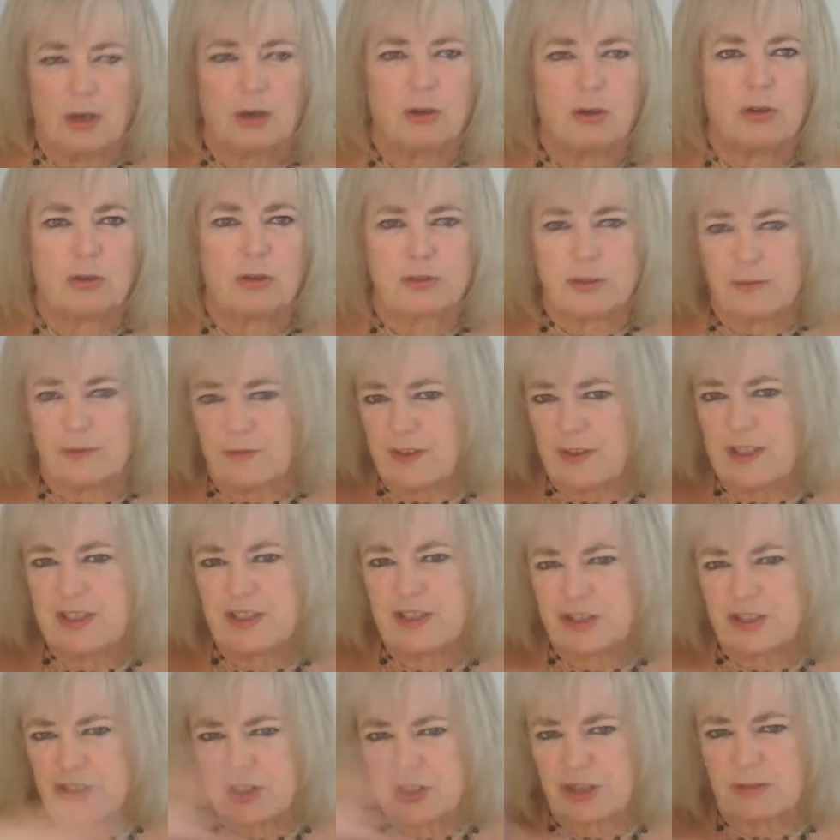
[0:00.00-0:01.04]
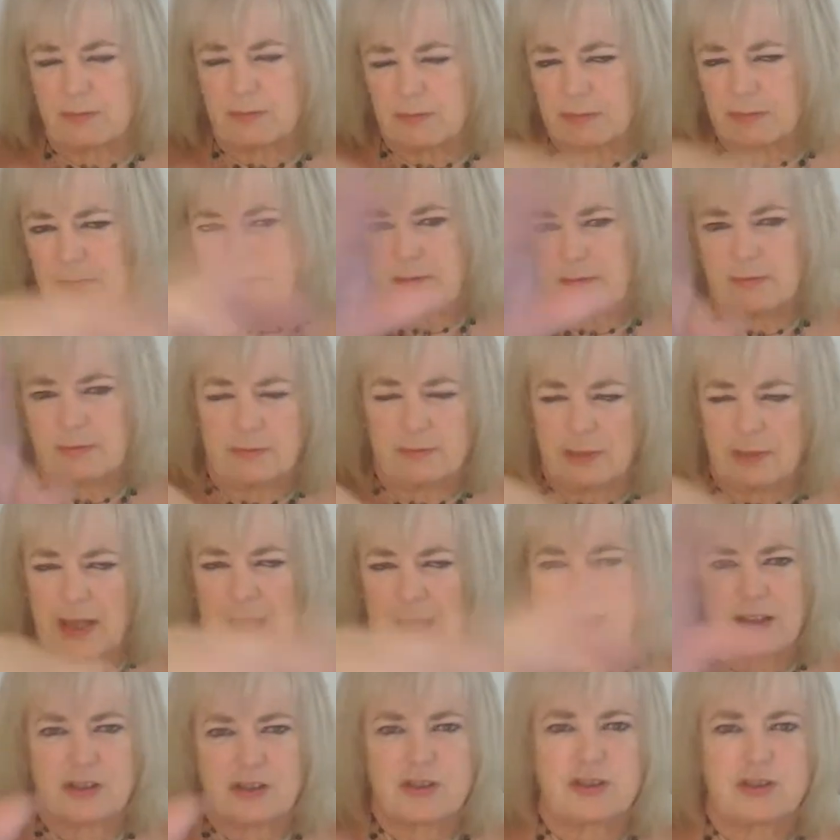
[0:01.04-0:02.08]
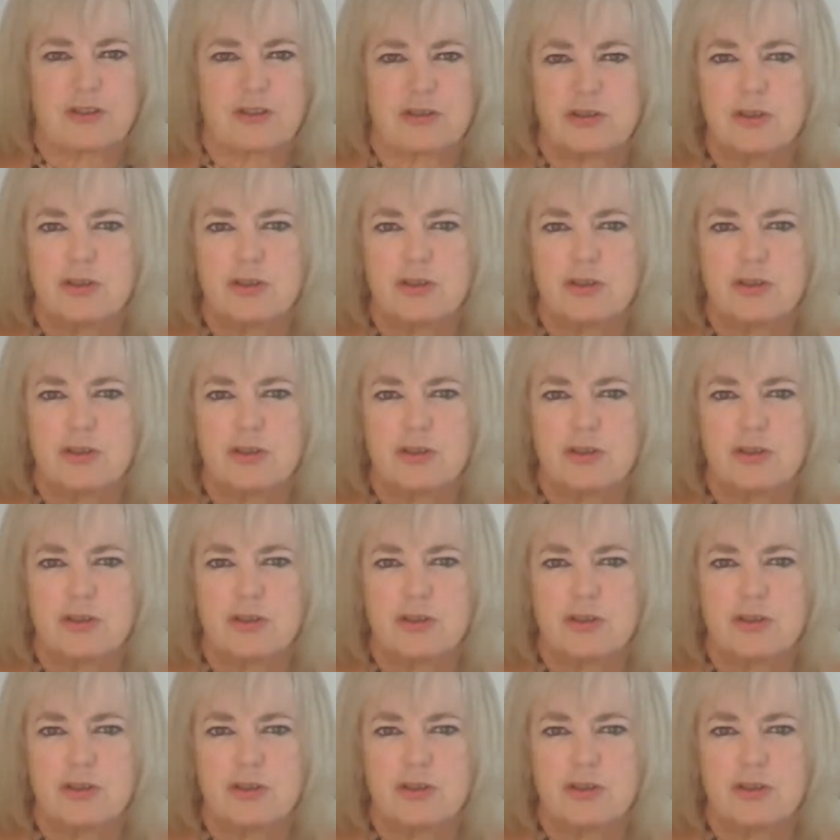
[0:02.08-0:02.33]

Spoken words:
or the V-necked